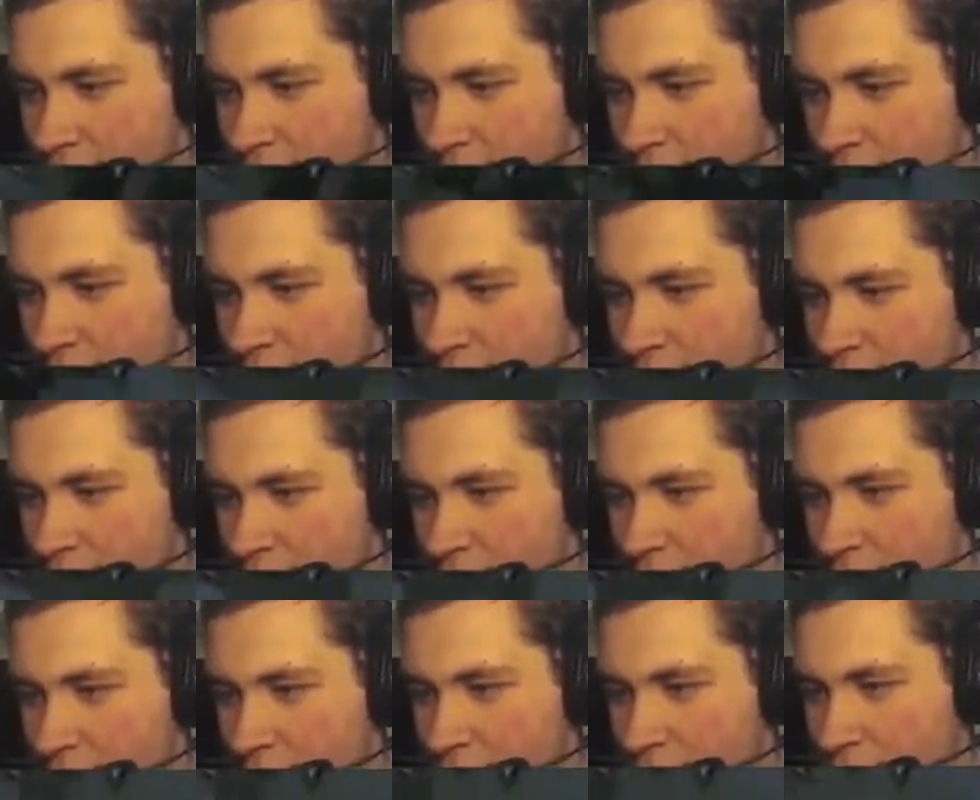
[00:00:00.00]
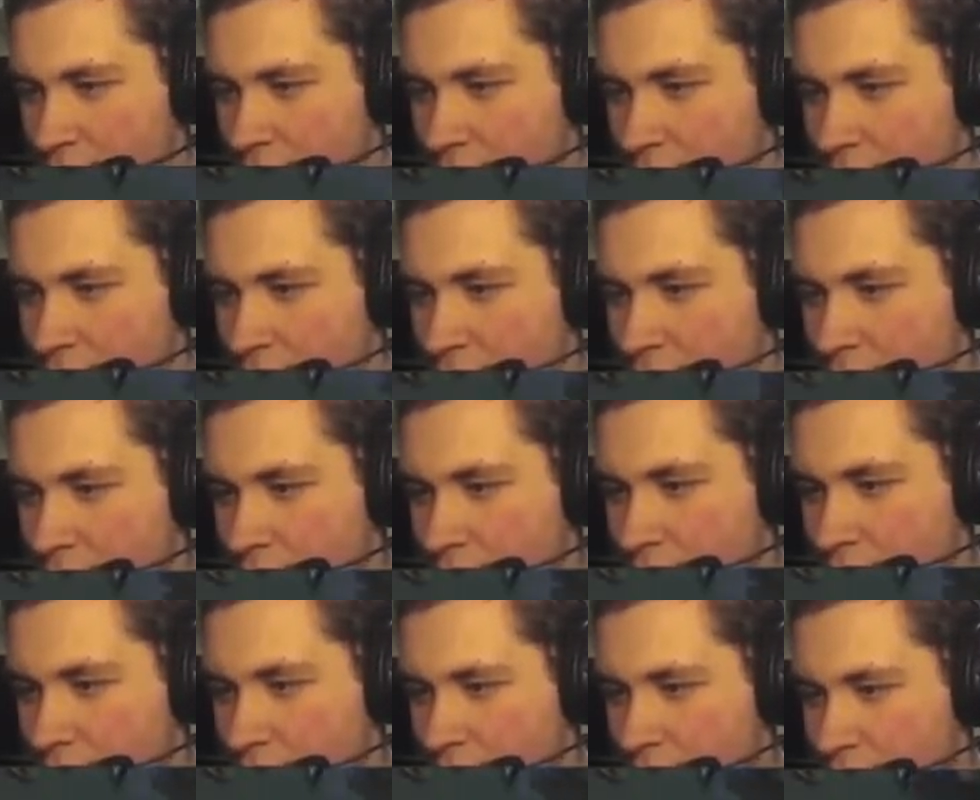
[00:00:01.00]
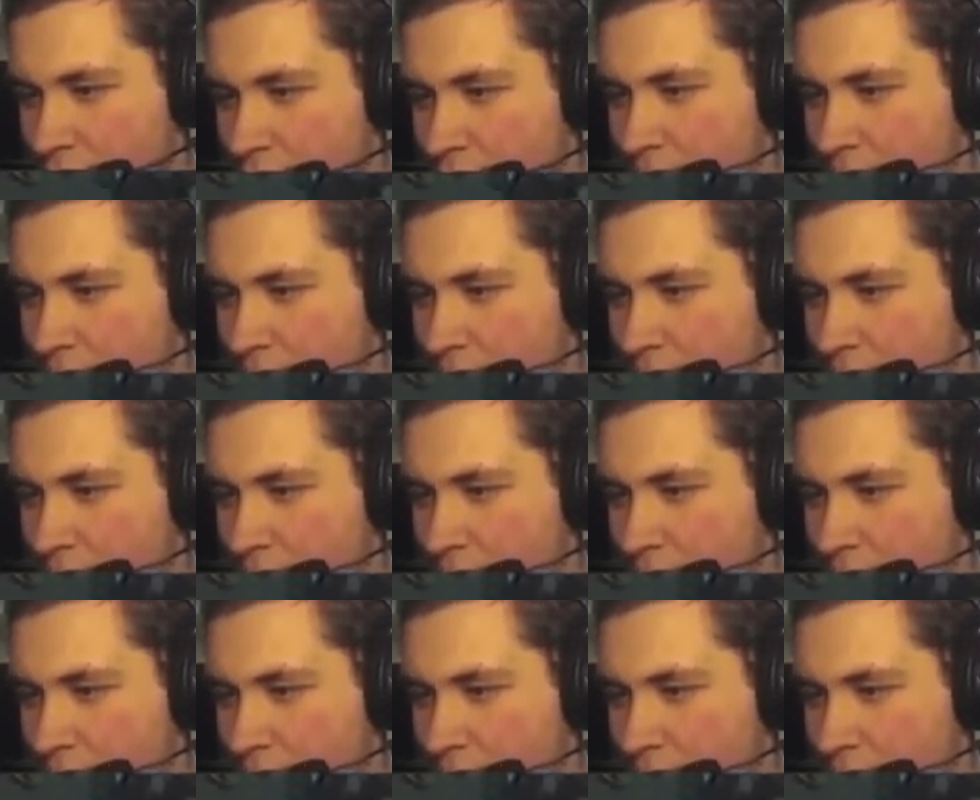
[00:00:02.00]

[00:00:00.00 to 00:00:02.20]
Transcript: No one is speaking in this clip.